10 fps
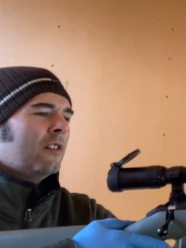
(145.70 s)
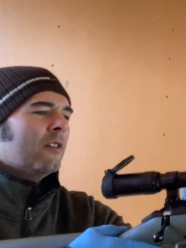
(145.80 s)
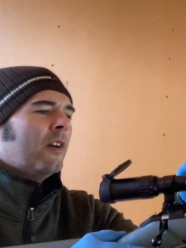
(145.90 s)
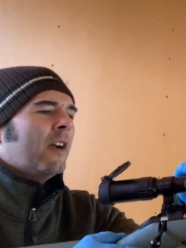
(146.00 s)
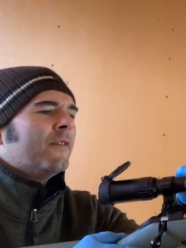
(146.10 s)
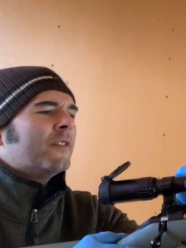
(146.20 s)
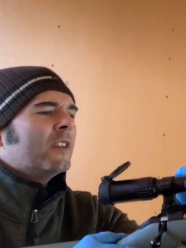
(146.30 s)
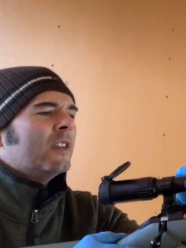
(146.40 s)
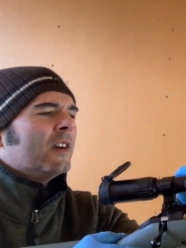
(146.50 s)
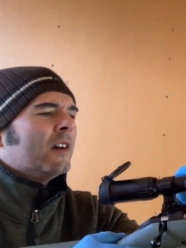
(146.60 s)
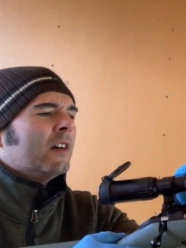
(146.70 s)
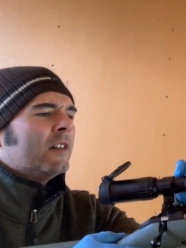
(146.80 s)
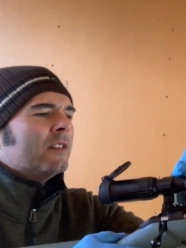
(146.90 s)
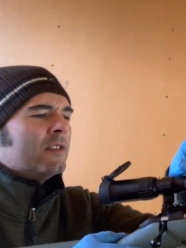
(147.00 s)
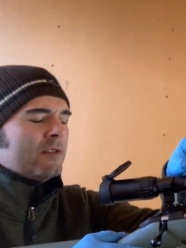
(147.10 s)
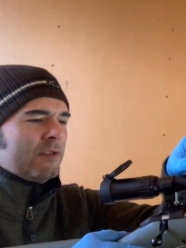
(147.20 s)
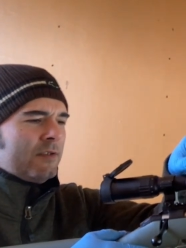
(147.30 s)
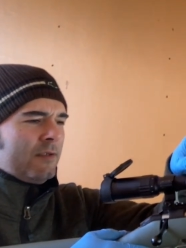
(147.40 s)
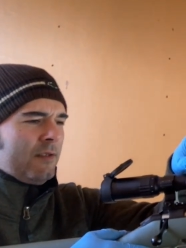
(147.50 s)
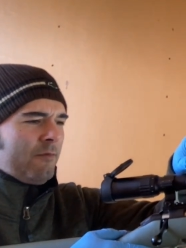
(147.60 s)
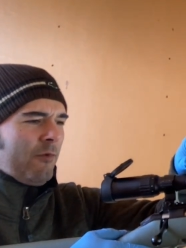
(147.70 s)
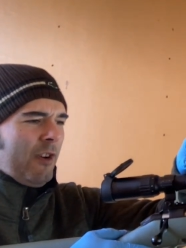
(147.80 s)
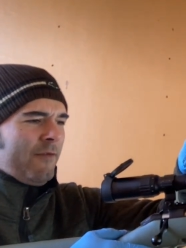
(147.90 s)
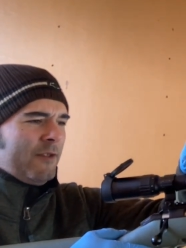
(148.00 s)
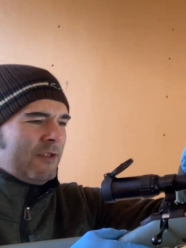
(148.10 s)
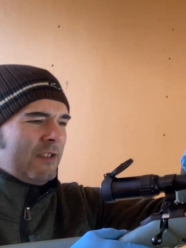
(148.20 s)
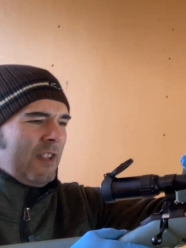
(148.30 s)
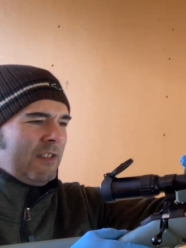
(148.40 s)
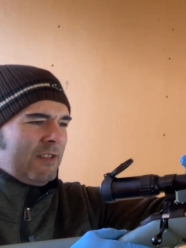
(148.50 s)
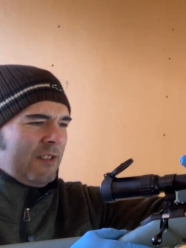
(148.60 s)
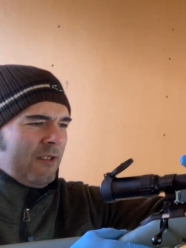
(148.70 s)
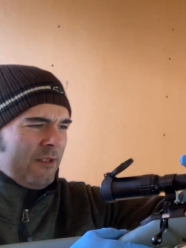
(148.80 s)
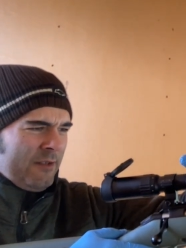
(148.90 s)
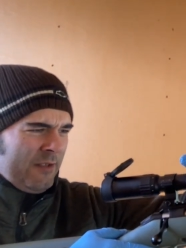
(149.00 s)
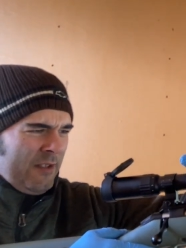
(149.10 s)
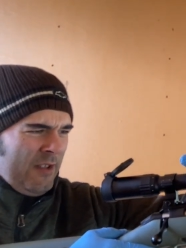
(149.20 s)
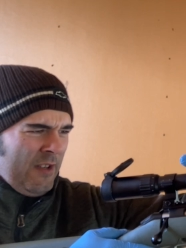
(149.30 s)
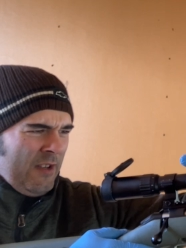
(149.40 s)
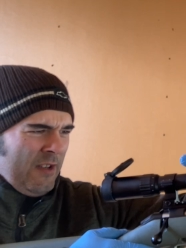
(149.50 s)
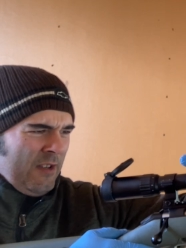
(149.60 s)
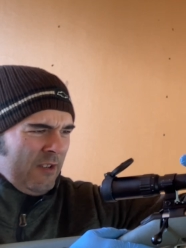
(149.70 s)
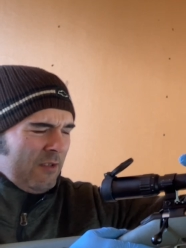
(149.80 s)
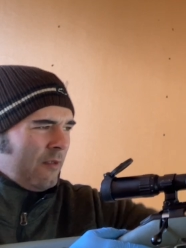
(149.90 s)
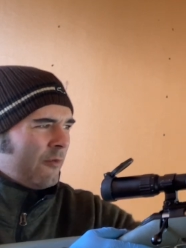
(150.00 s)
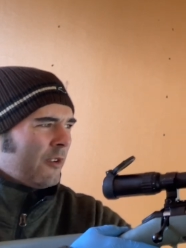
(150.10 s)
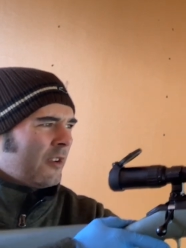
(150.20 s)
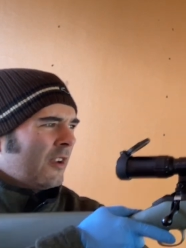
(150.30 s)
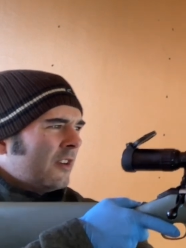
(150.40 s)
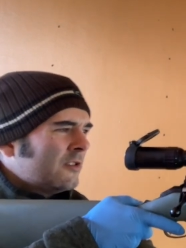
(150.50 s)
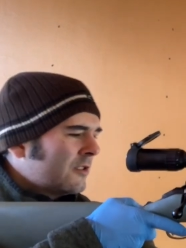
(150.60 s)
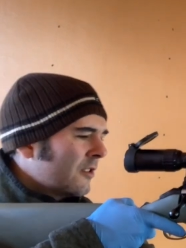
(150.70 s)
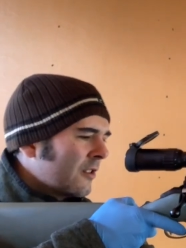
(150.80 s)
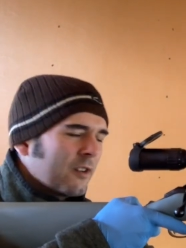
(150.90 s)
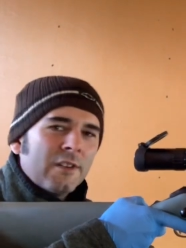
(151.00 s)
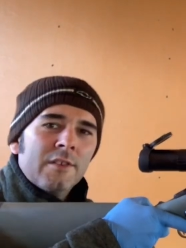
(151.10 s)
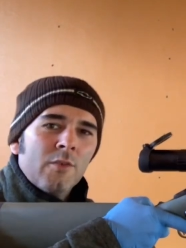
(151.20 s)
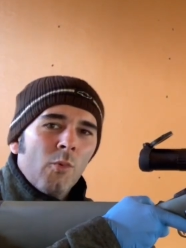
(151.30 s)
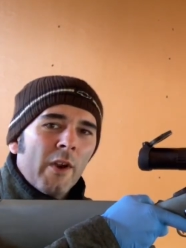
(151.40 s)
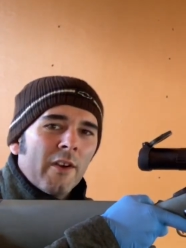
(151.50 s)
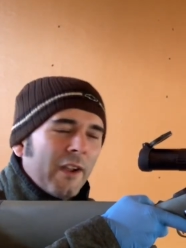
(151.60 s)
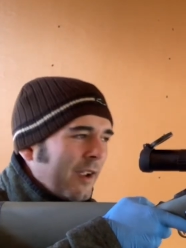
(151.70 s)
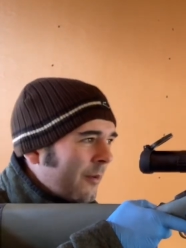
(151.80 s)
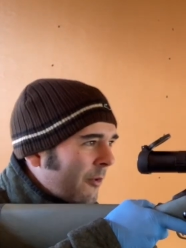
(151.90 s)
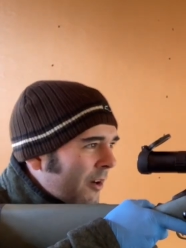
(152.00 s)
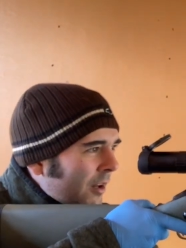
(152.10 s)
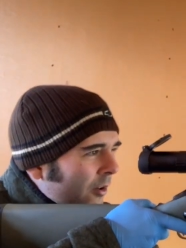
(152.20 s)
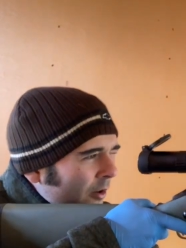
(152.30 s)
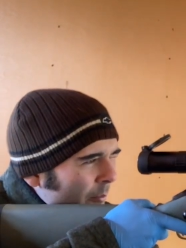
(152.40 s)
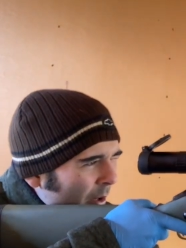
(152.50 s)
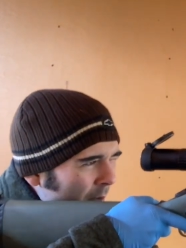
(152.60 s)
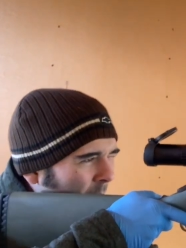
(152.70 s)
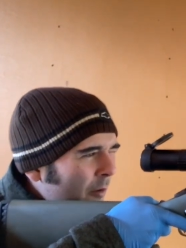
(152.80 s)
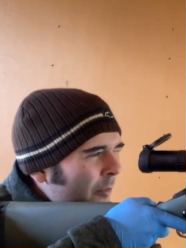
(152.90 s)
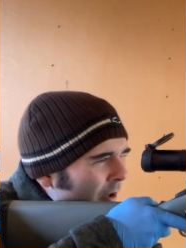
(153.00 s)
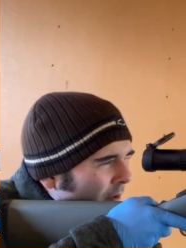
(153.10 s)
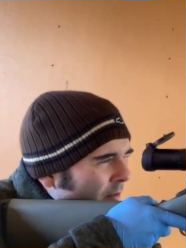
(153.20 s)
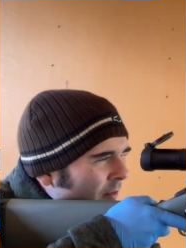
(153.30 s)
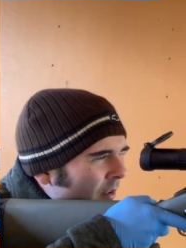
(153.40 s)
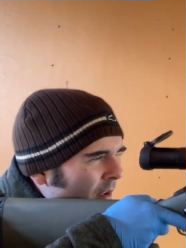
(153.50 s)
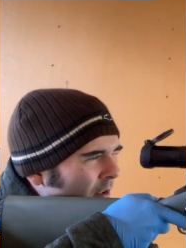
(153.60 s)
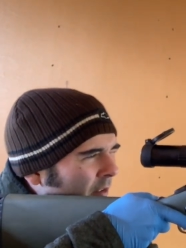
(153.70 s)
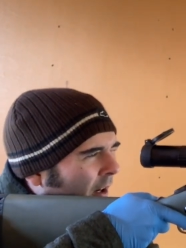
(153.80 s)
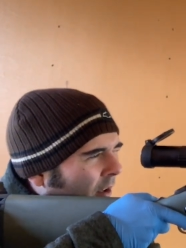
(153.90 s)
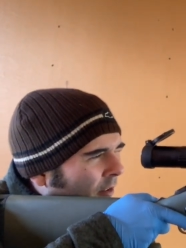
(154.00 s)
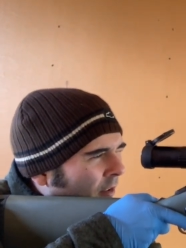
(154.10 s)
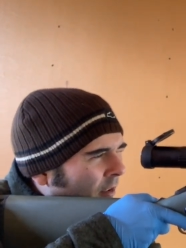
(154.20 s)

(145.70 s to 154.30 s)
have the this rifle stay still. So I'm really not sure where I am right now on paper, but I'll dial it in